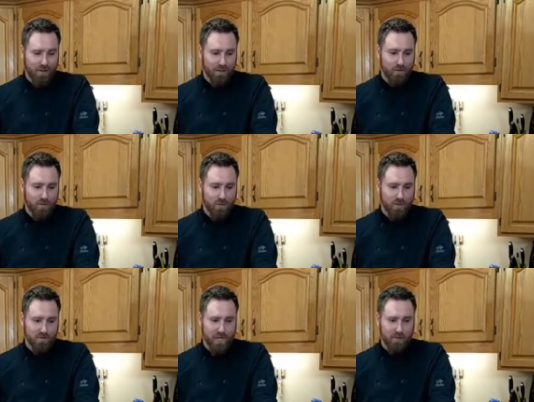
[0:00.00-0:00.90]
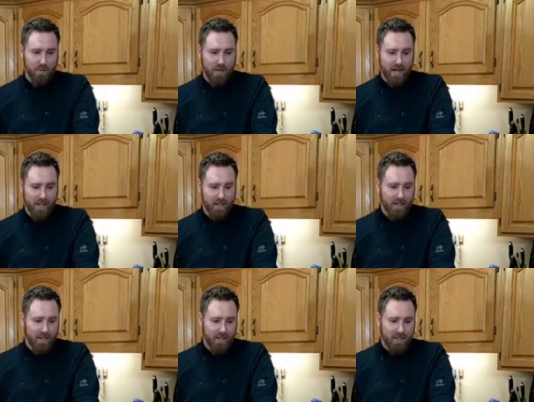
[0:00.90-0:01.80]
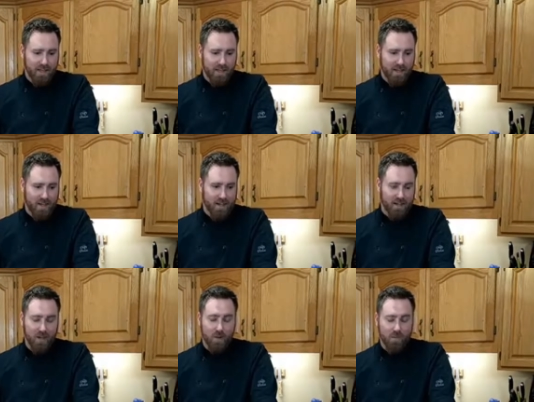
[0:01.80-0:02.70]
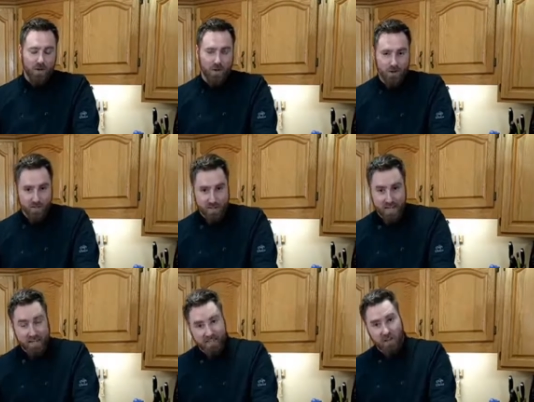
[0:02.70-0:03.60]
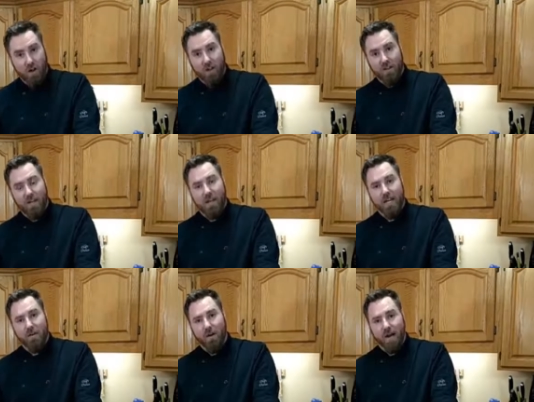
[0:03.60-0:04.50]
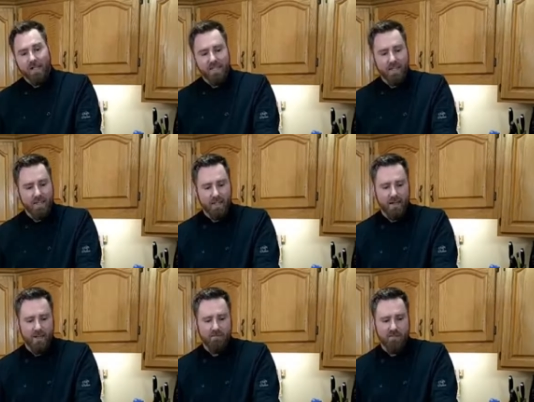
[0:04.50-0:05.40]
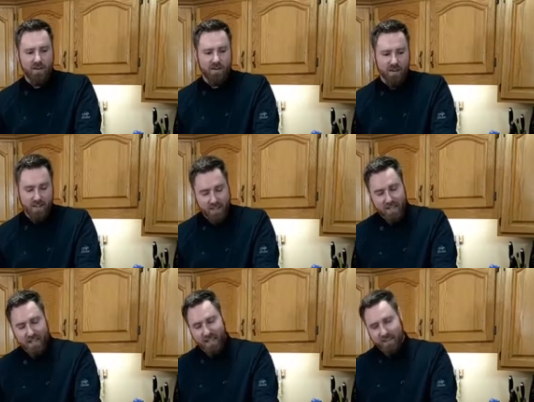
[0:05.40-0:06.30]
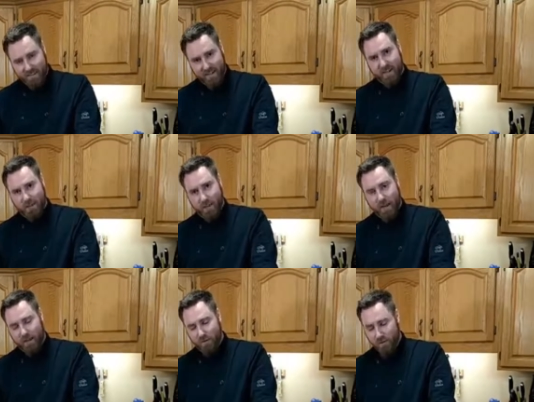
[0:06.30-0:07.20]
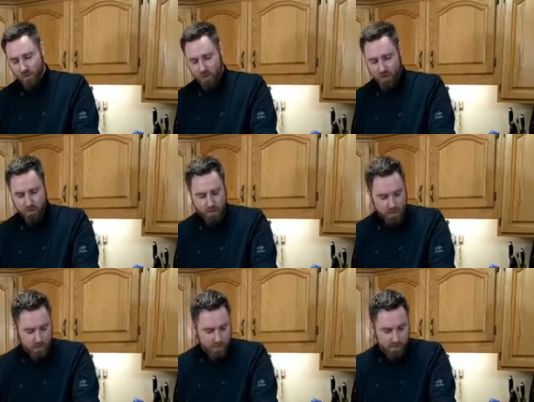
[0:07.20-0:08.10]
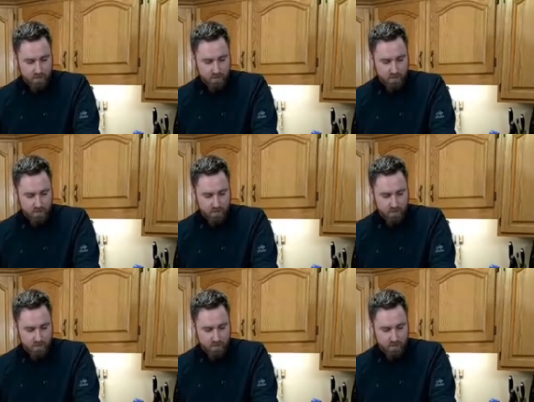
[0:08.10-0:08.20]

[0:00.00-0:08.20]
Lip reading: Thank you so much for coming back. I hope that you all had a fantastic holiday. I know I did, and I am very excited to be back doing the show.